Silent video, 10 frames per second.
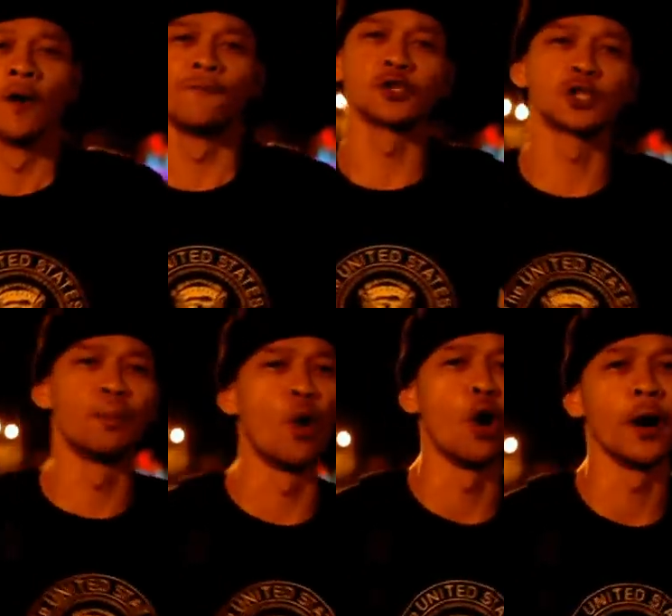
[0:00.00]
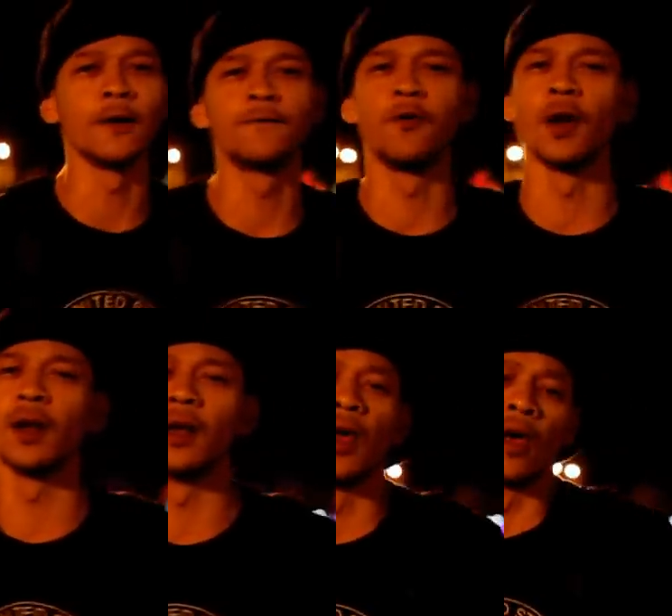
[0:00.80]
for supporting,
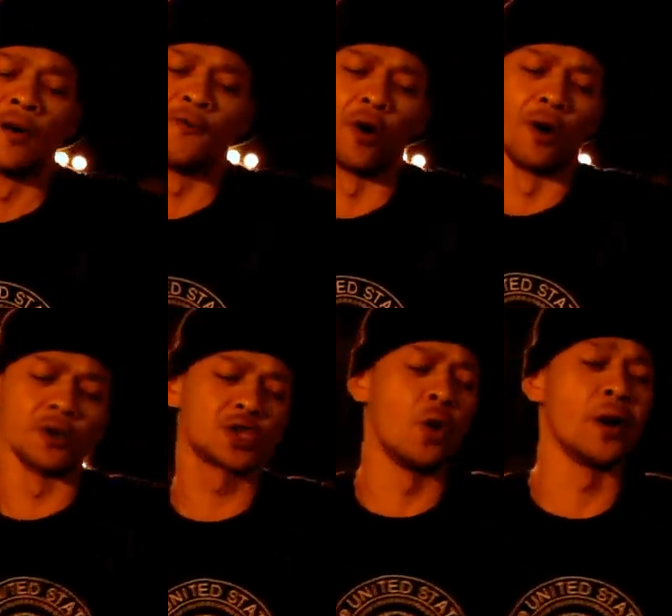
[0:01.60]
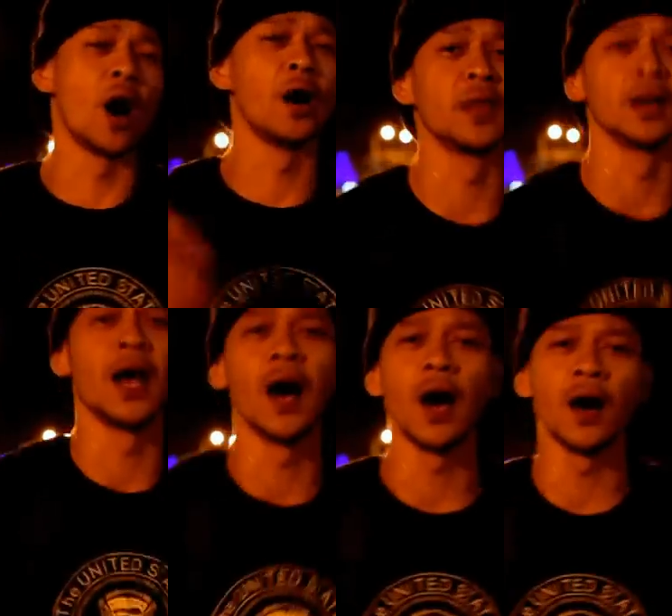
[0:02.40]
for showing all the
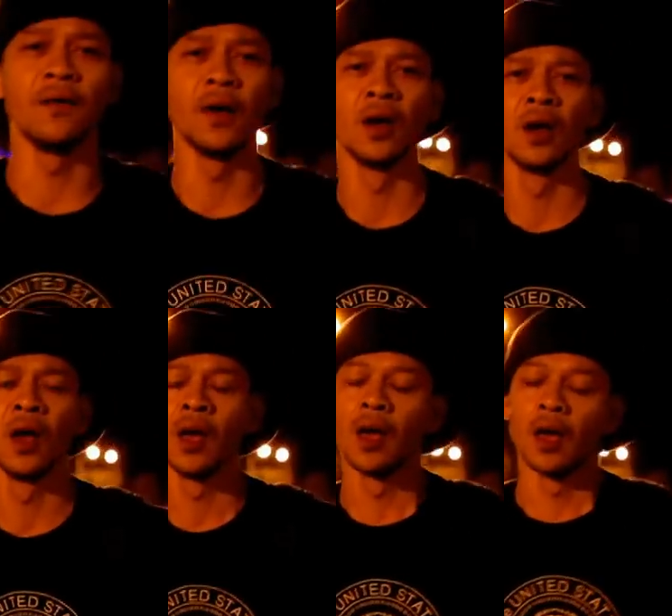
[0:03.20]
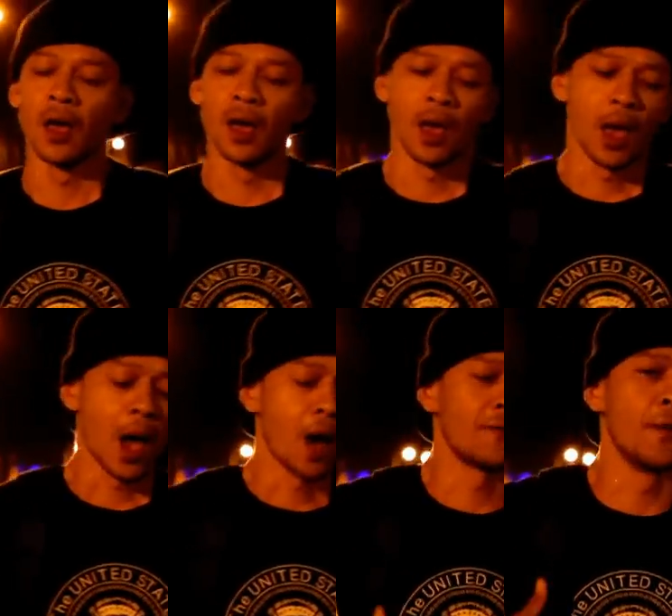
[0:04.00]
love.
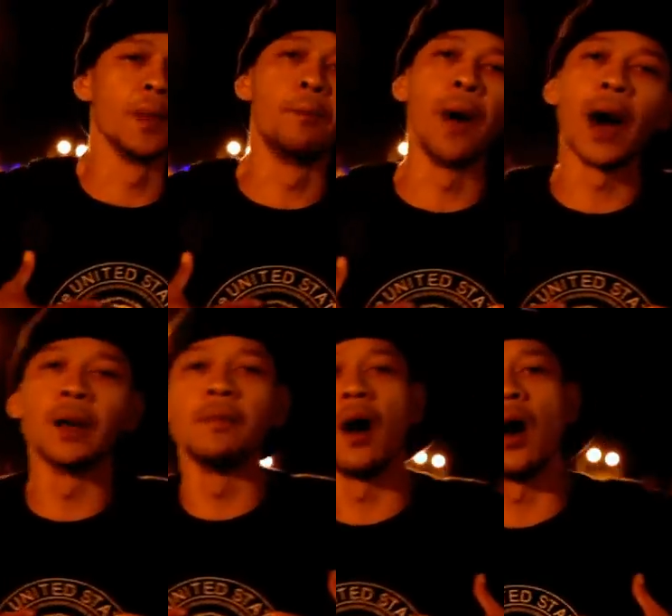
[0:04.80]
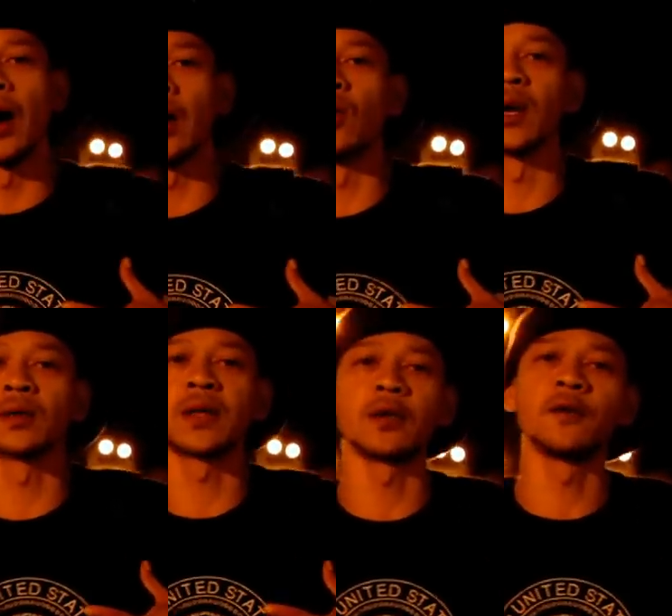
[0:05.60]
From the bottom of my heart, I want to
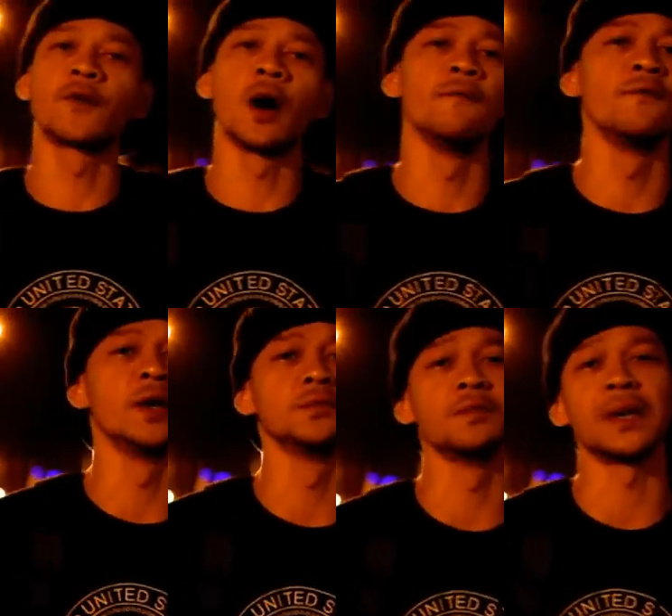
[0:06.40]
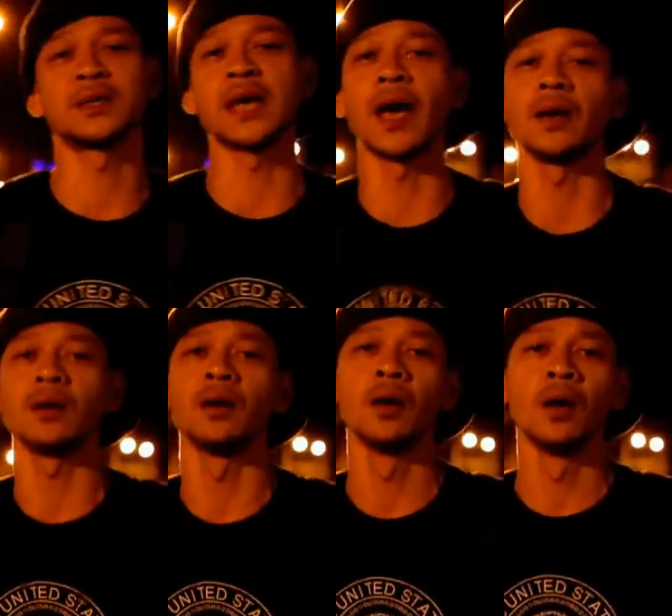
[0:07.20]
thank you for coming into my site,
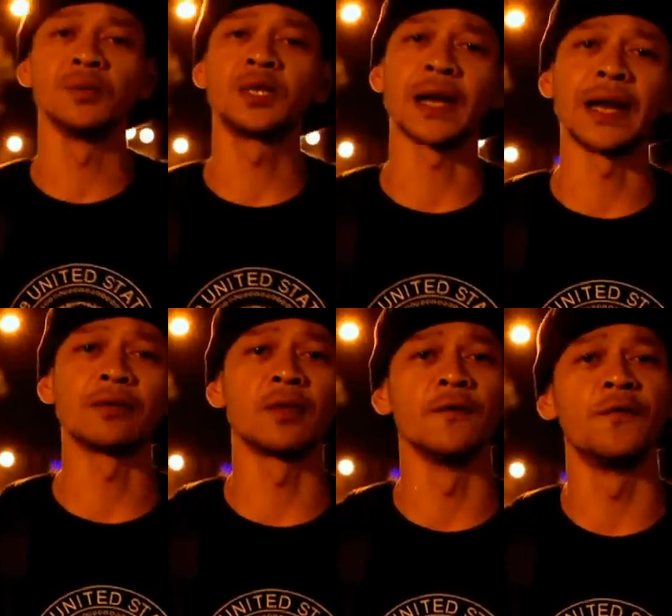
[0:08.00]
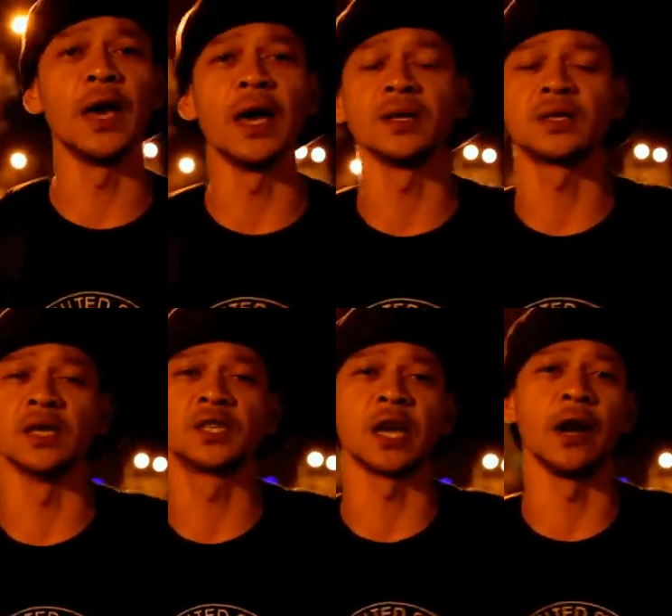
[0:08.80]
checking out the vids
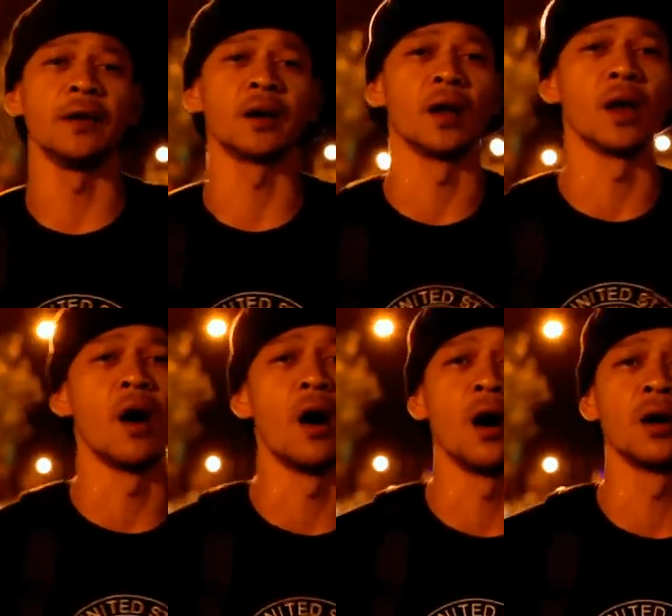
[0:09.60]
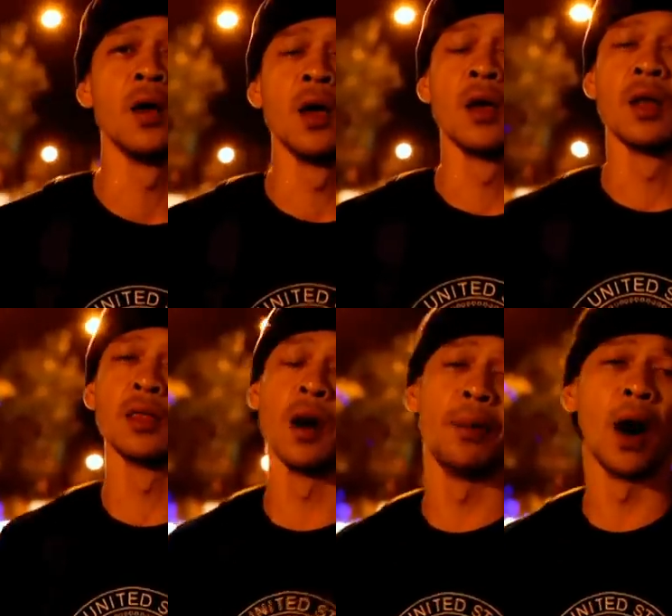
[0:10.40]
and sharing along
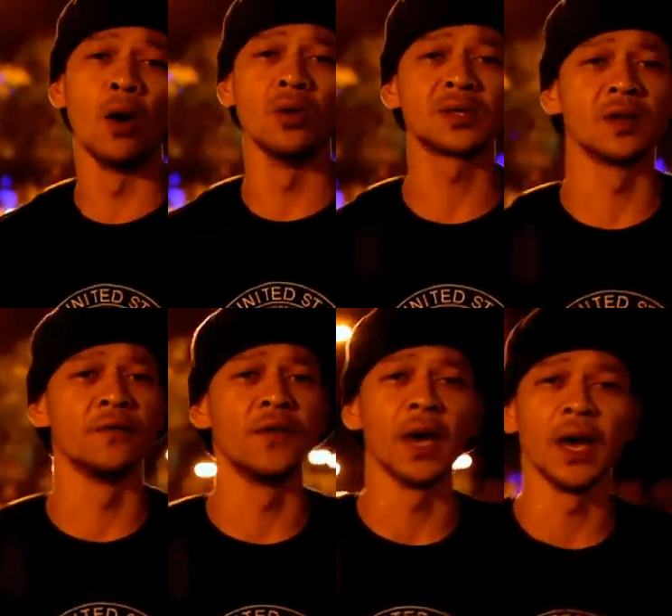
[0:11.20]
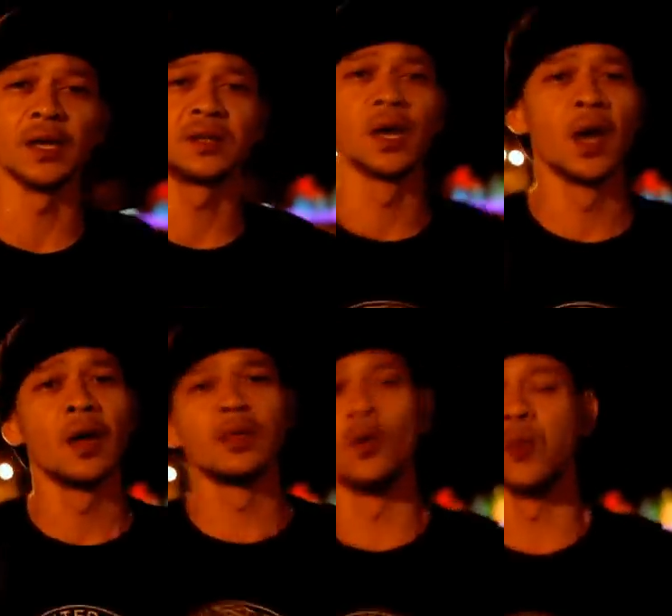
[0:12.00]
the posts, the vids,
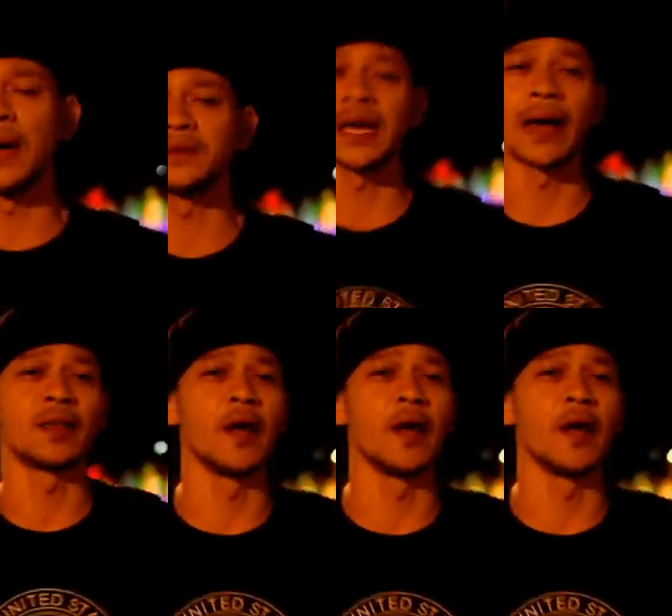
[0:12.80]
the website, the